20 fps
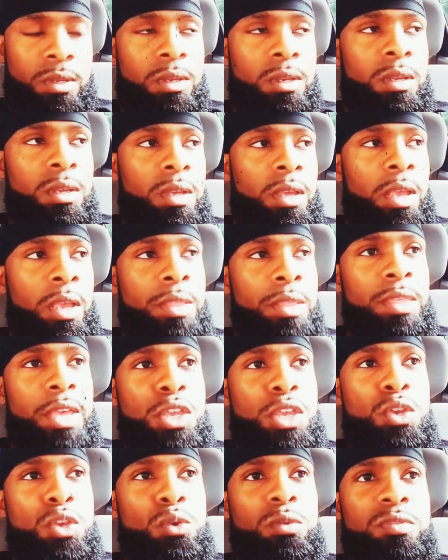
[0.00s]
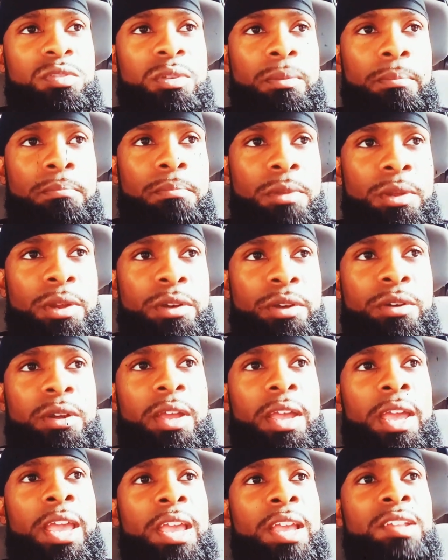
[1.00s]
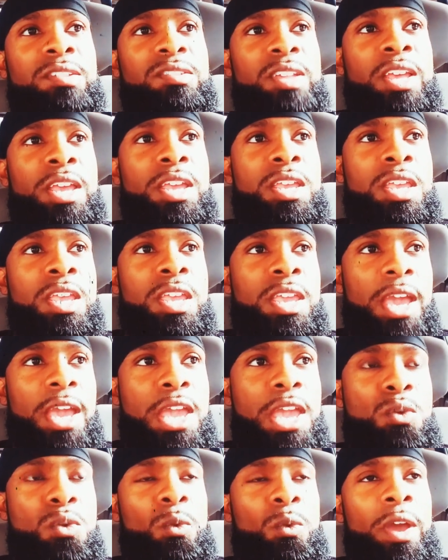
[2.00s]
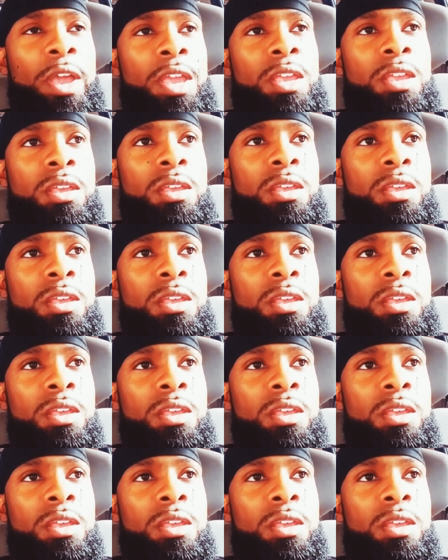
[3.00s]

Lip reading: And they use the mirror as a gateway